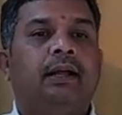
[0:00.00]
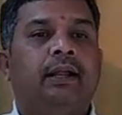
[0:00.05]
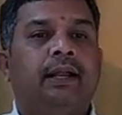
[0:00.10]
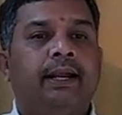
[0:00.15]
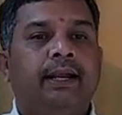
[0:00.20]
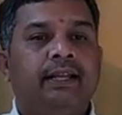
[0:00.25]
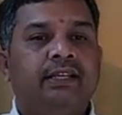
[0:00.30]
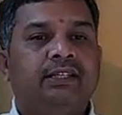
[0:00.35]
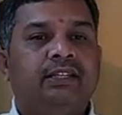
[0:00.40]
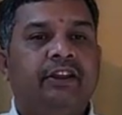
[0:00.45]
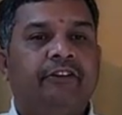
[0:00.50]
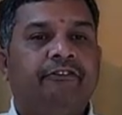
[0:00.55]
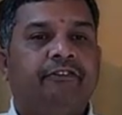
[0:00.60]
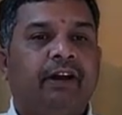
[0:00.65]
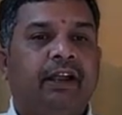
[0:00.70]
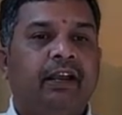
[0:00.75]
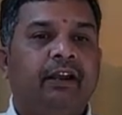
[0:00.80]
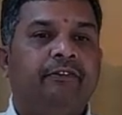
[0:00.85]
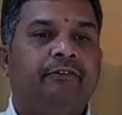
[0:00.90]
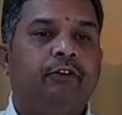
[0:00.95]
It is
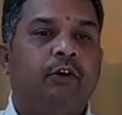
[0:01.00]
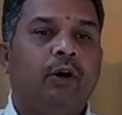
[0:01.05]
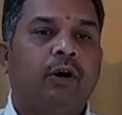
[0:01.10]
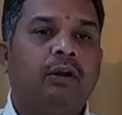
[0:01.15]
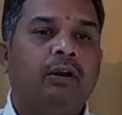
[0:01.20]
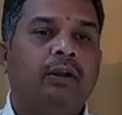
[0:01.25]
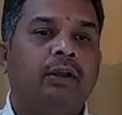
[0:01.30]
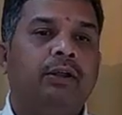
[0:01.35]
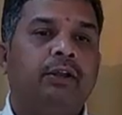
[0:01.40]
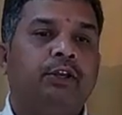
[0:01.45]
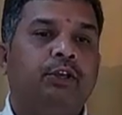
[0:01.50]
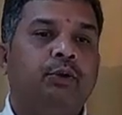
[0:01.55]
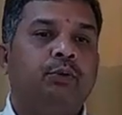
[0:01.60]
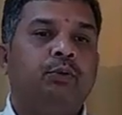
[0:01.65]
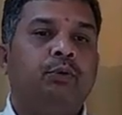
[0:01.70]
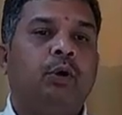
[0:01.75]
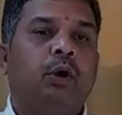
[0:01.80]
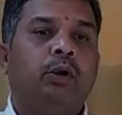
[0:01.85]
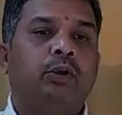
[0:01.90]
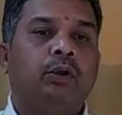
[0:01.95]
defined for
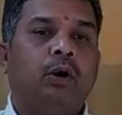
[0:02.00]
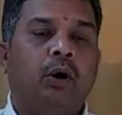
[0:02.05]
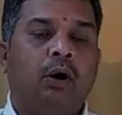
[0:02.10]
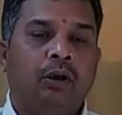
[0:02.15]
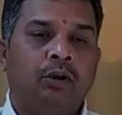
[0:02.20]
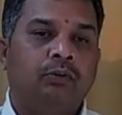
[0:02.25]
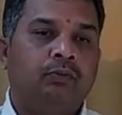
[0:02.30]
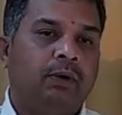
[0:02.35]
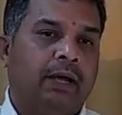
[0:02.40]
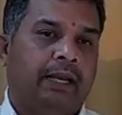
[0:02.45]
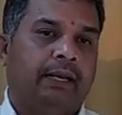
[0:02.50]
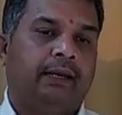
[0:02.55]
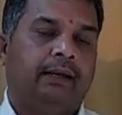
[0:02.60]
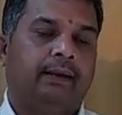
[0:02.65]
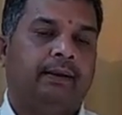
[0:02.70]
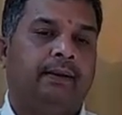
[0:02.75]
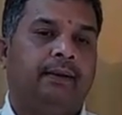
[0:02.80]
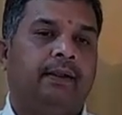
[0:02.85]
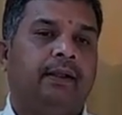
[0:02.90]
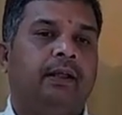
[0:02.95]
Q0 on 1.
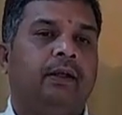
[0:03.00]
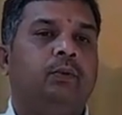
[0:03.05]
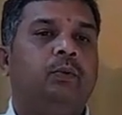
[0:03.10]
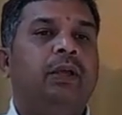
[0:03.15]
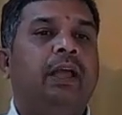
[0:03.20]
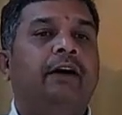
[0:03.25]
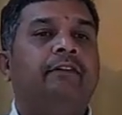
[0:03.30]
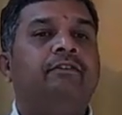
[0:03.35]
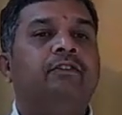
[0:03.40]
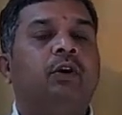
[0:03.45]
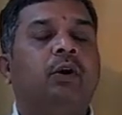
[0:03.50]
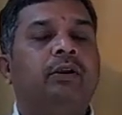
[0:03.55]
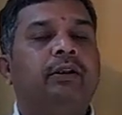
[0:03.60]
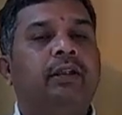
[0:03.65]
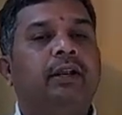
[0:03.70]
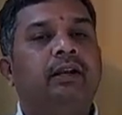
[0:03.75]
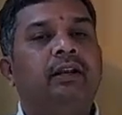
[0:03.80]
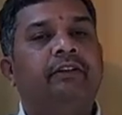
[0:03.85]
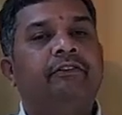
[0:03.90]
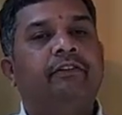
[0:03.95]
We have not
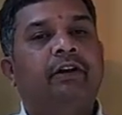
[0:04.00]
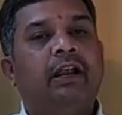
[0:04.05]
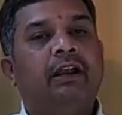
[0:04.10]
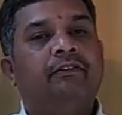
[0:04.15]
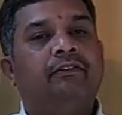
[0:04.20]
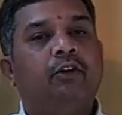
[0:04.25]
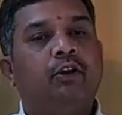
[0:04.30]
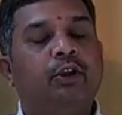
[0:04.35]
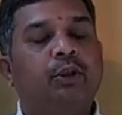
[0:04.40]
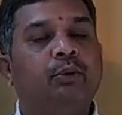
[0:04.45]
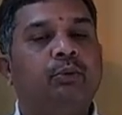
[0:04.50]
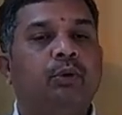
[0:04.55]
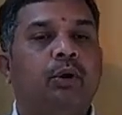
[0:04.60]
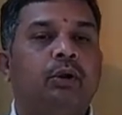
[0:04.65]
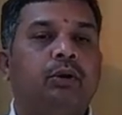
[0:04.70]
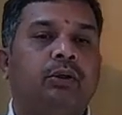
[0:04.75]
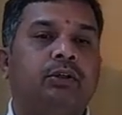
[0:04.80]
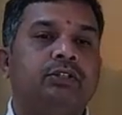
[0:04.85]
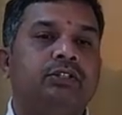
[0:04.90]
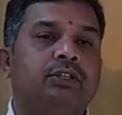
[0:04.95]
yet defined for Q0 on